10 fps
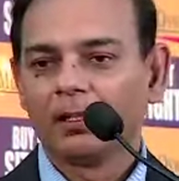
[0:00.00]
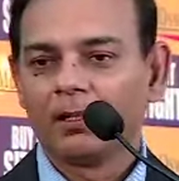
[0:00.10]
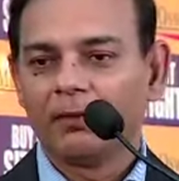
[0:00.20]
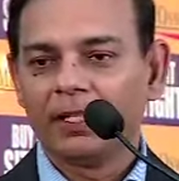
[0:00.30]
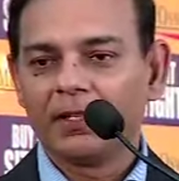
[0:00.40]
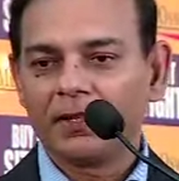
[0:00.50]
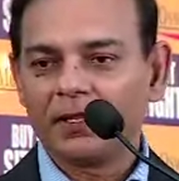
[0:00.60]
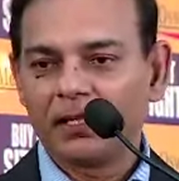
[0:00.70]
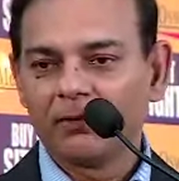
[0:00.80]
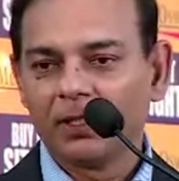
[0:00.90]
A very
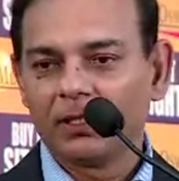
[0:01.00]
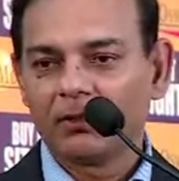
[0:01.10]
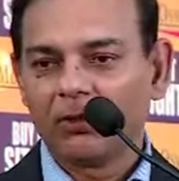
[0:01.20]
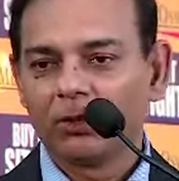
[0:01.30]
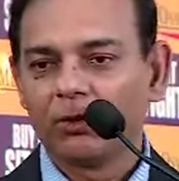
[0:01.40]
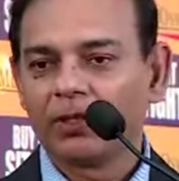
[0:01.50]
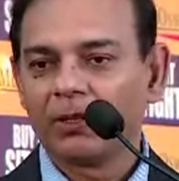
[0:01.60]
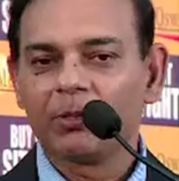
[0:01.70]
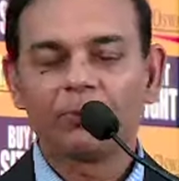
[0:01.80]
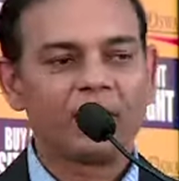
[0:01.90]
interesting one, although we have
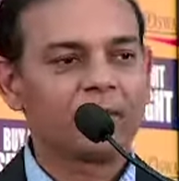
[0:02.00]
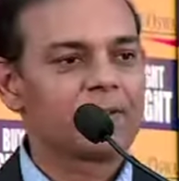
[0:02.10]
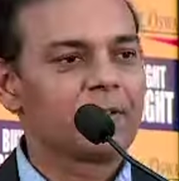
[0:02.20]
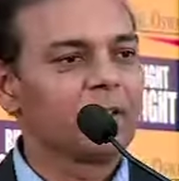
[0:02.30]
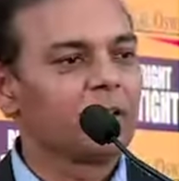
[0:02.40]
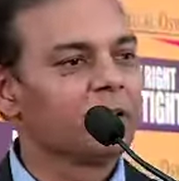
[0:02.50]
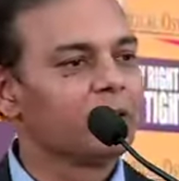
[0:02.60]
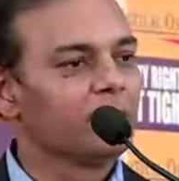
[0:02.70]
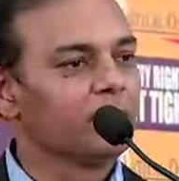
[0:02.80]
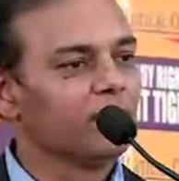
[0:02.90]
been practicing
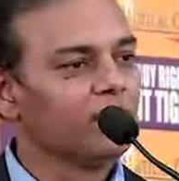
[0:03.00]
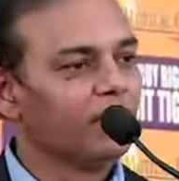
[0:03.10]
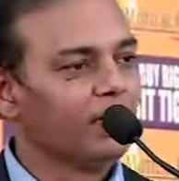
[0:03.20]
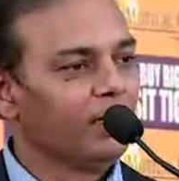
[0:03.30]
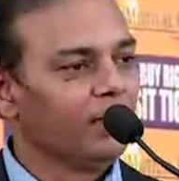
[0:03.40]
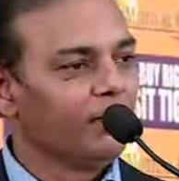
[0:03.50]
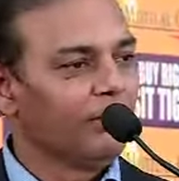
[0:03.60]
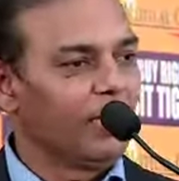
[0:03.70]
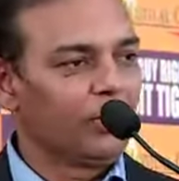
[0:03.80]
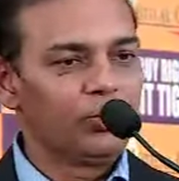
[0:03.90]

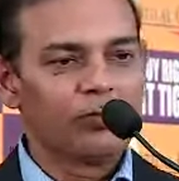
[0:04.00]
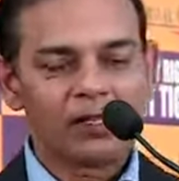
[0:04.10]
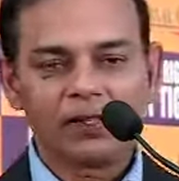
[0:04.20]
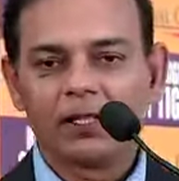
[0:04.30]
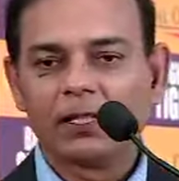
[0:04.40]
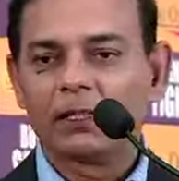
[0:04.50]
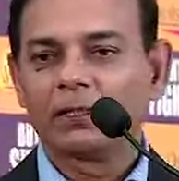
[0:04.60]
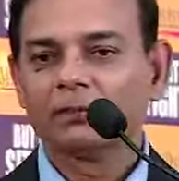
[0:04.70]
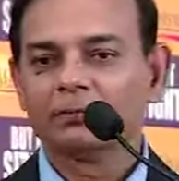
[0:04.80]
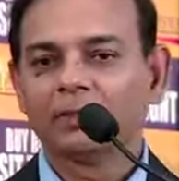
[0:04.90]
value investing
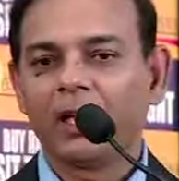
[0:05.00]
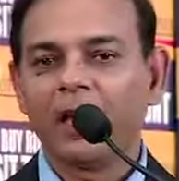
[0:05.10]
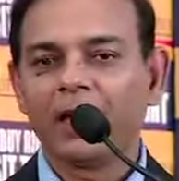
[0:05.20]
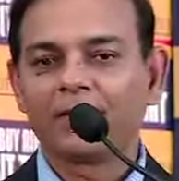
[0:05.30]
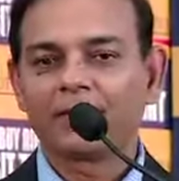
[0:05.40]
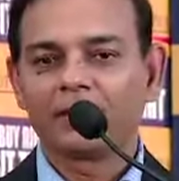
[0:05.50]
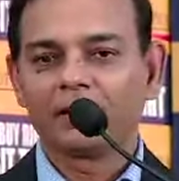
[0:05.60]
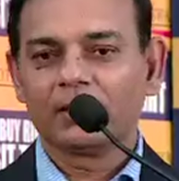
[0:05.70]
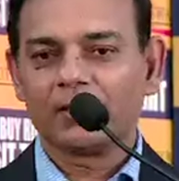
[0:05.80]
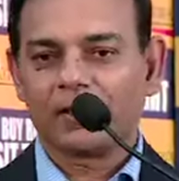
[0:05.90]
as
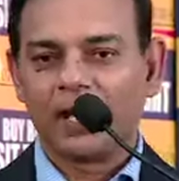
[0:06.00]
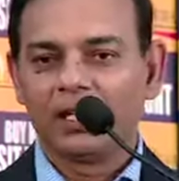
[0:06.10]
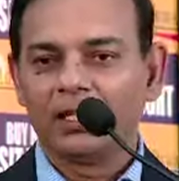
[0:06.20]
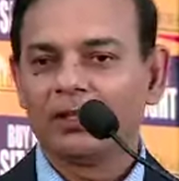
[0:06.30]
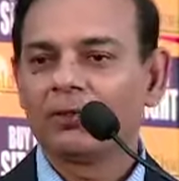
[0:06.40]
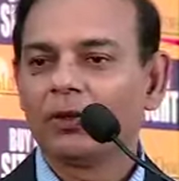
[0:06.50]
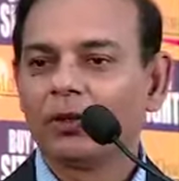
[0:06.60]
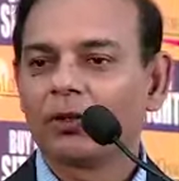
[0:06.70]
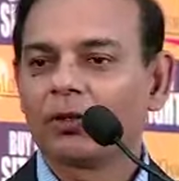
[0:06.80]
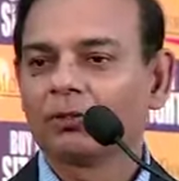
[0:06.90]
a style
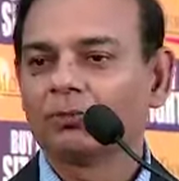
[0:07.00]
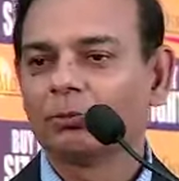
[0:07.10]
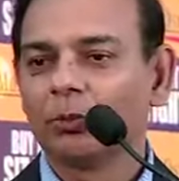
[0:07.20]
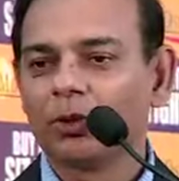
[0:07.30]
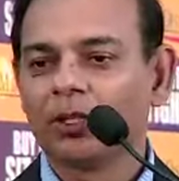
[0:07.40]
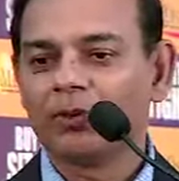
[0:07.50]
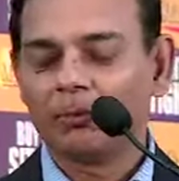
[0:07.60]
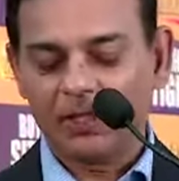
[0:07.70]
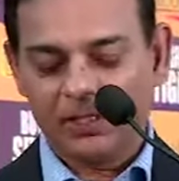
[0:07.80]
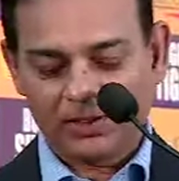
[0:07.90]
for more than
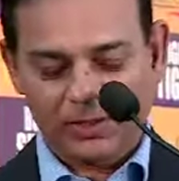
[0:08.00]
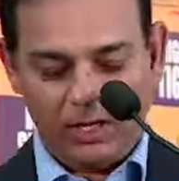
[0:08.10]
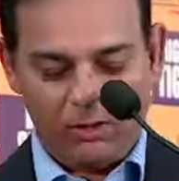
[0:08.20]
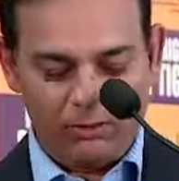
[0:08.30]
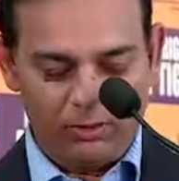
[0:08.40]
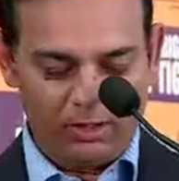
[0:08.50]
15 years now.